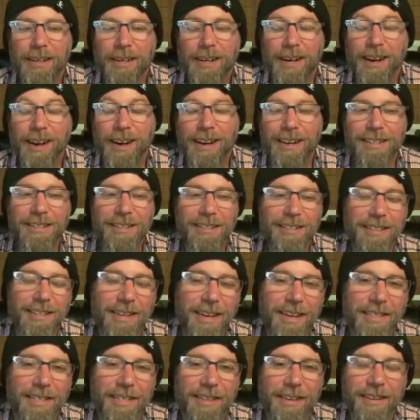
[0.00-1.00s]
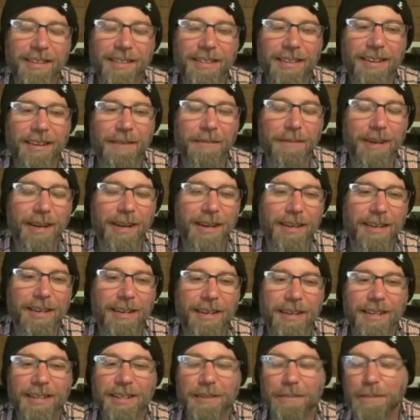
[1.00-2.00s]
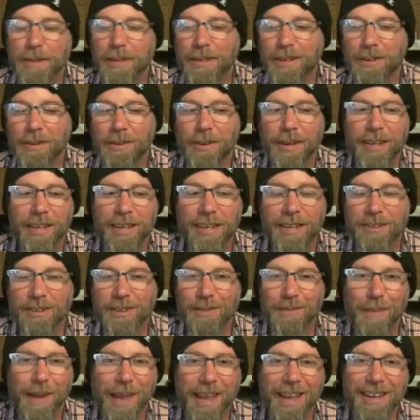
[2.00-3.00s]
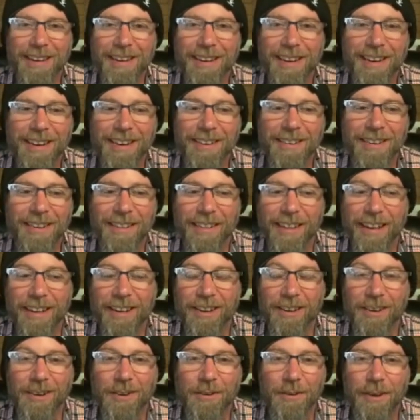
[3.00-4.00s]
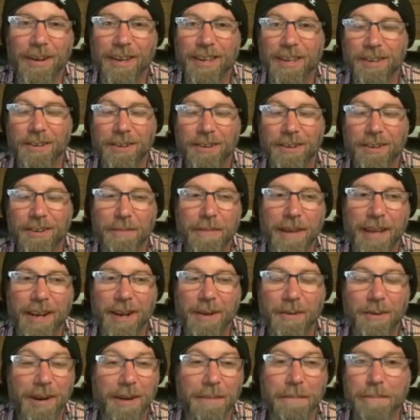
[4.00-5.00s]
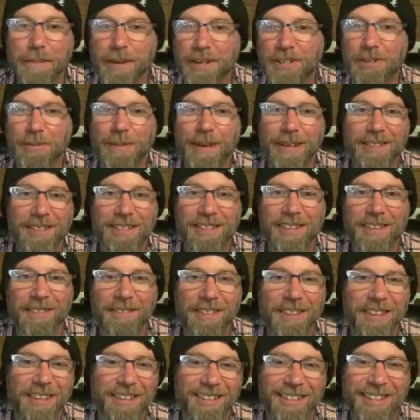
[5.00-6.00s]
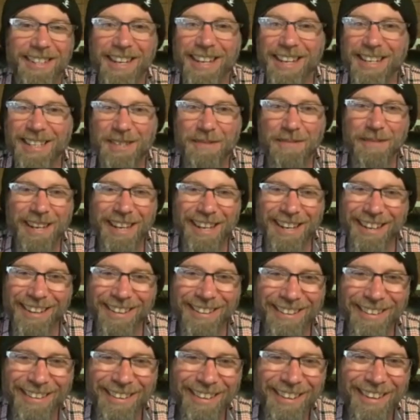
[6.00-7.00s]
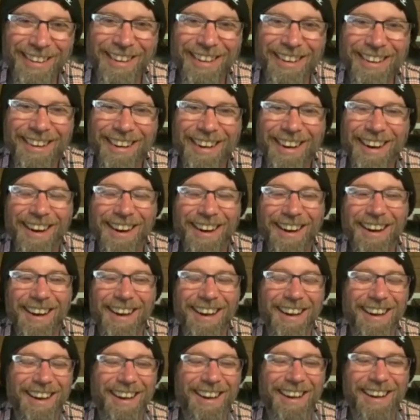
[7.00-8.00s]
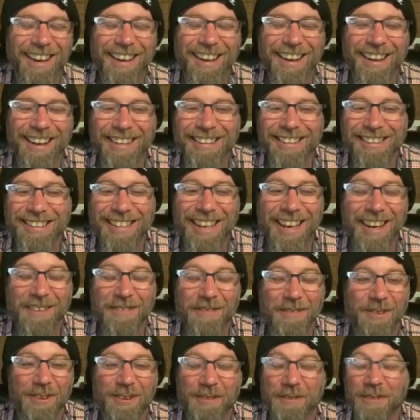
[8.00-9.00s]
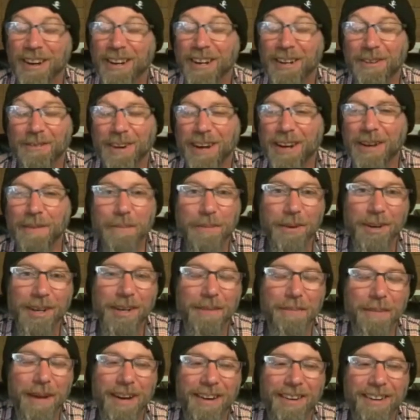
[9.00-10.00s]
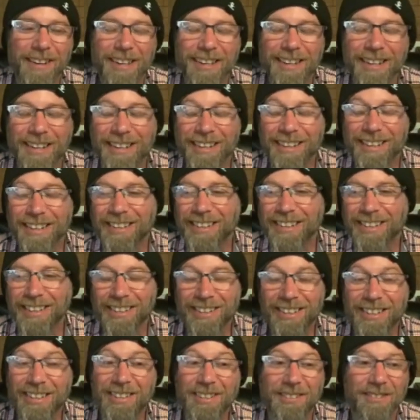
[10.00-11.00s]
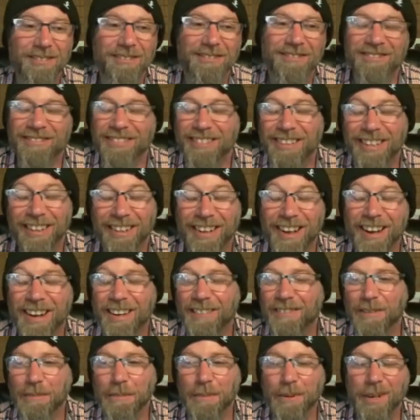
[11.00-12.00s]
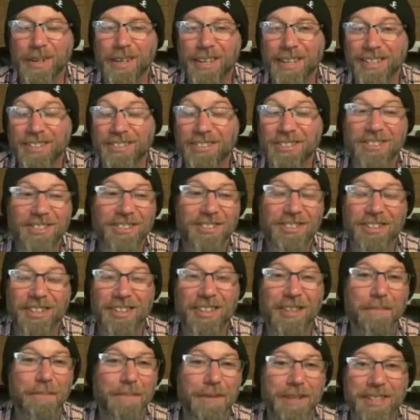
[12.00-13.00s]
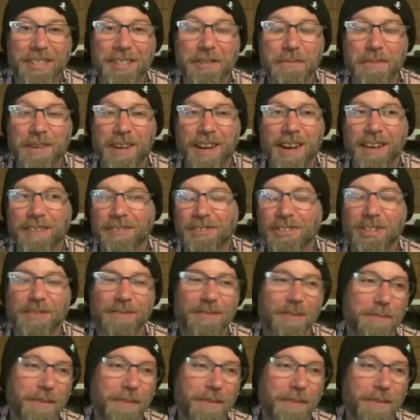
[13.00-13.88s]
honestly, I think that I'm kind of getting to be a cranky old man now, and like all cranky, and I want to bitch about stuff that irritates me. Uh, and I just had a form where I could write a book about it. And, you know, it's a lot of the book is just shit that pisses me off, shit from